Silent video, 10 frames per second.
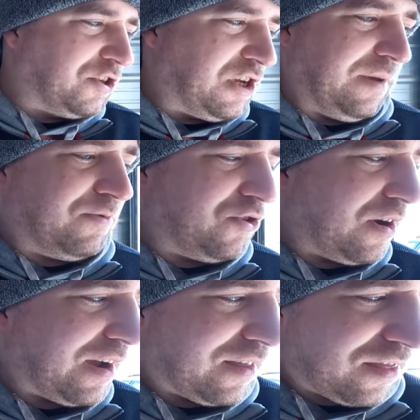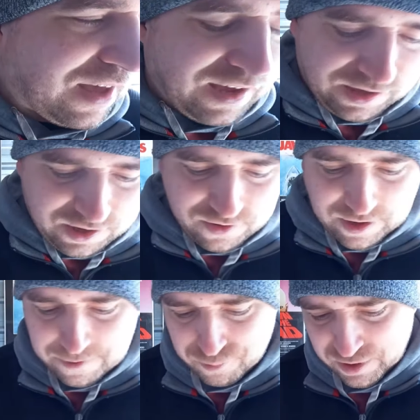Cheap Trick, thank you,
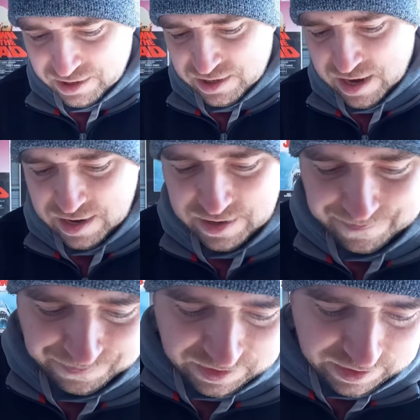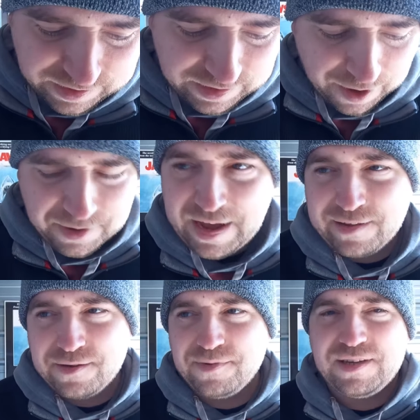I appreciate it. Now we
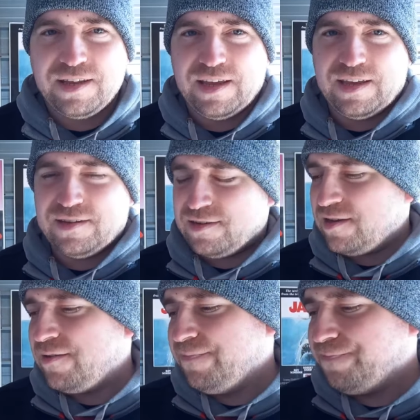got some CDs.